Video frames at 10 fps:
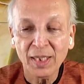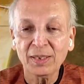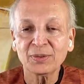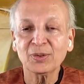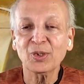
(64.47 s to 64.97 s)

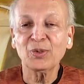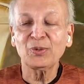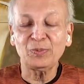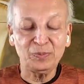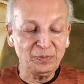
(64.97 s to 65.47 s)

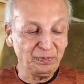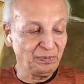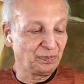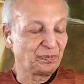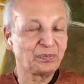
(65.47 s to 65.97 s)
So
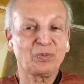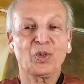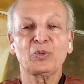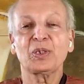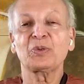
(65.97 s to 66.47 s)

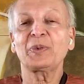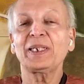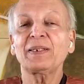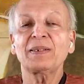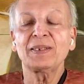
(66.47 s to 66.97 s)
we are
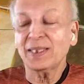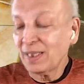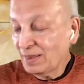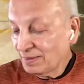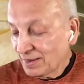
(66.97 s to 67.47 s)
doing
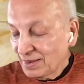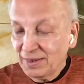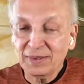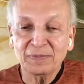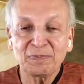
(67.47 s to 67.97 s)
again the